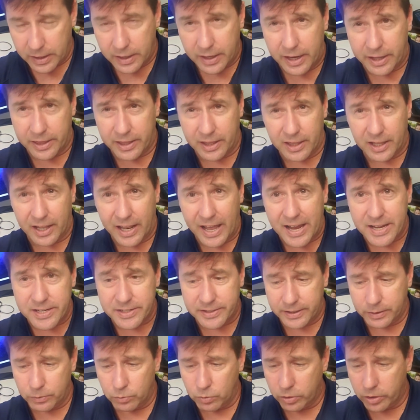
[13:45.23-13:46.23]
And then the last
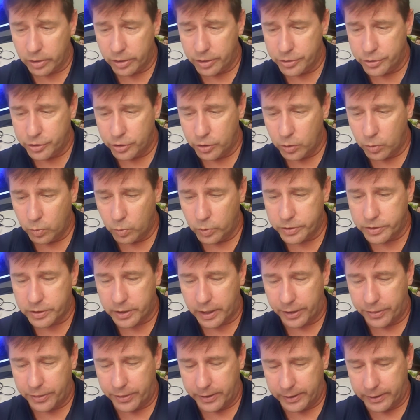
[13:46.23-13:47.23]
thing we're going to do, which
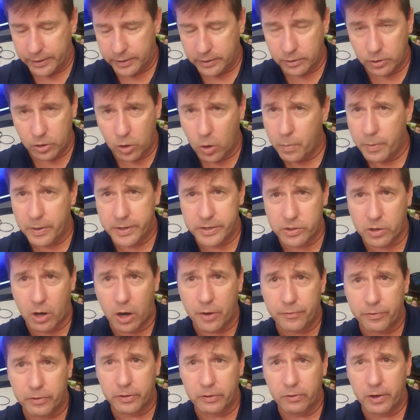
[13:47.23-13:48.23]
I think nobody's
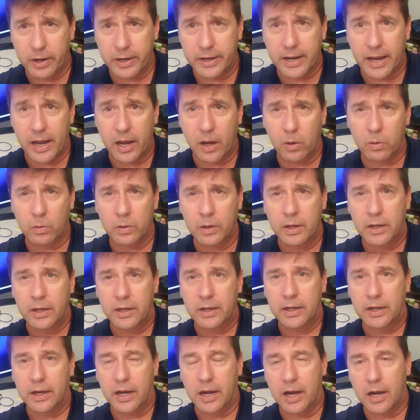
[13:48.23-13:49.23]
offering right now,
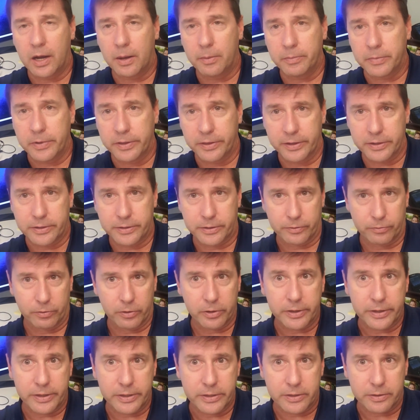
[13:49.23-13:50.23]
and this
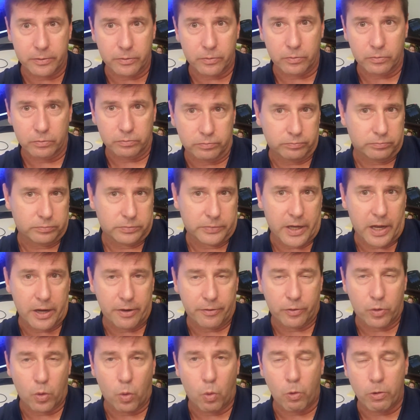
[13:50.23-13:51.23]
really is kind
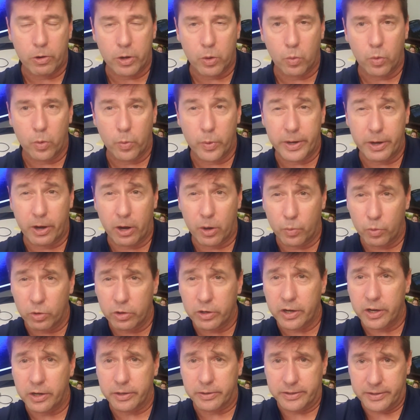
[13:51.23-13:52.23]
of core to what we are, we're
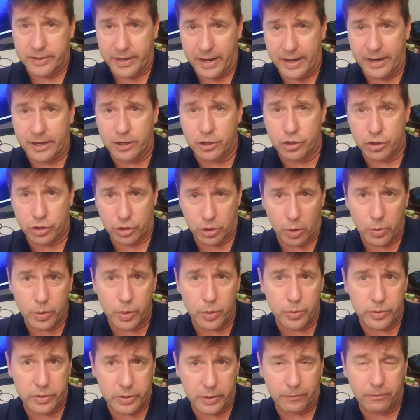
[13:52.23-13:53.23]
going to take and show you
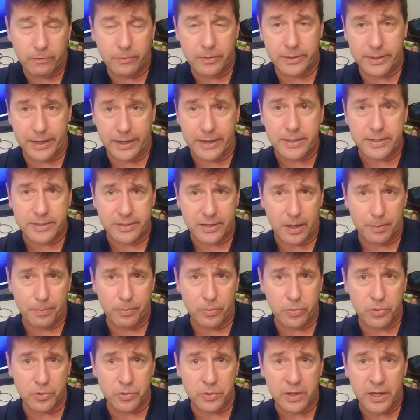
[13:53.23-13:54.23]
different data
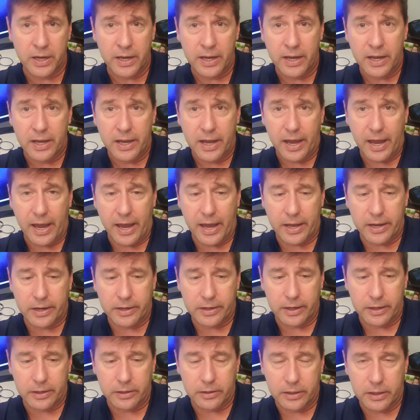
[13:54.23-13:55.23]
samples
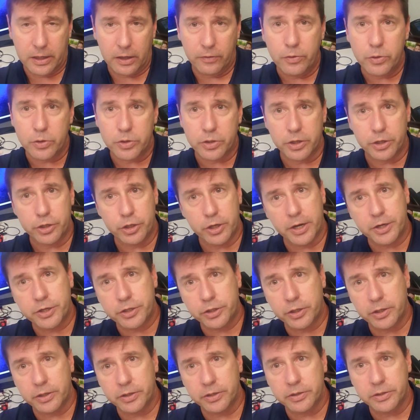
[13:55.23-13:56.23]
and give you
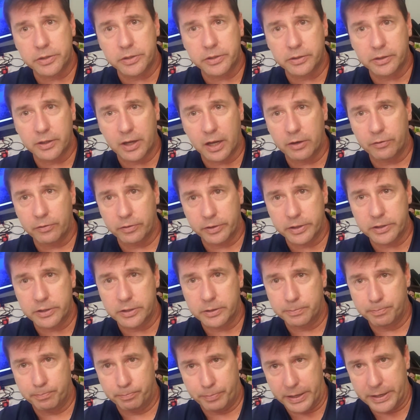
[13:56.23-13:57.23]
suggestions. This
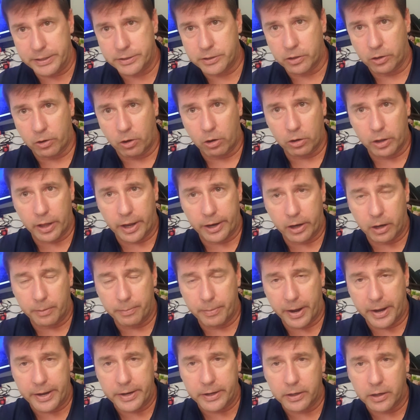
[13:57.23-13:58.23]
is based on our LiDAR
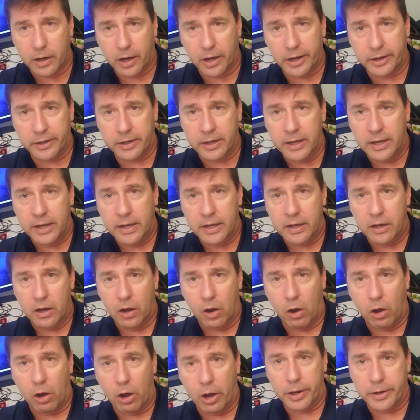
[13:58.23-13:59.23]
buying guide
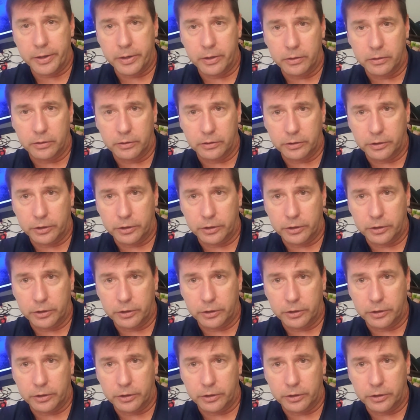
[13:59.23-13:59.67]
on